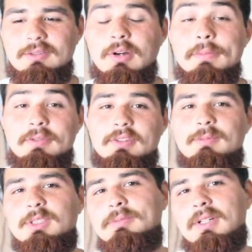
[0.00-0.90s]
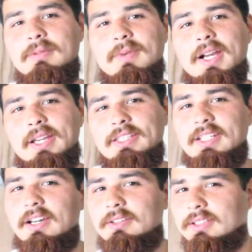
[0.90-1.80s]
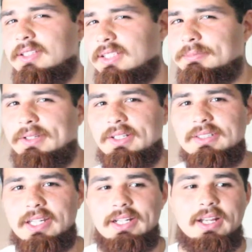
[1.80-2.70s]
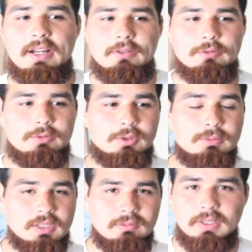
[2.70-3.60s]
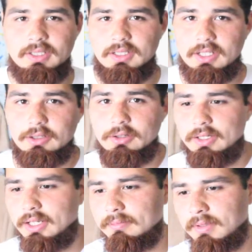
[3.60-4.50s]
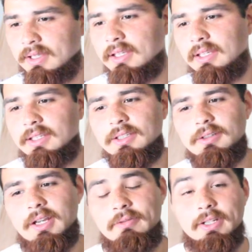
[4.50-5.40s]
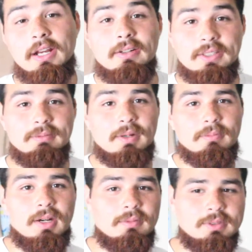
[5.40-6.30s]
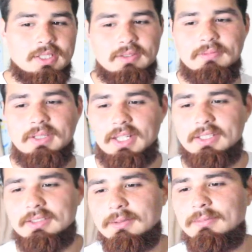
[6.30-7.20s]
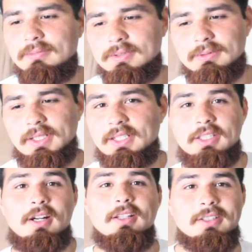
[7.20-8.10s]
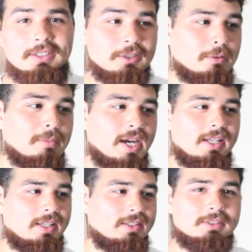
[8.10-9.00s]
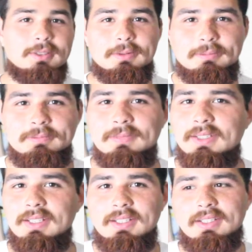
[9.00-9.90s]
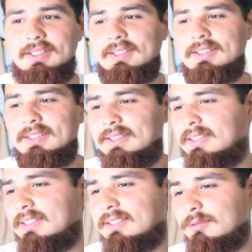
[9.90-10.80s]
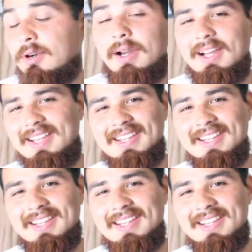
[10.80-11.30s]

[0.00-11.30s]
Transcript: well, I mean, for the most part, my childhood experience, I didn't have too much money like growing up. You know, every now and then my mom would give me like some, some like a dollar to go buy like some, well,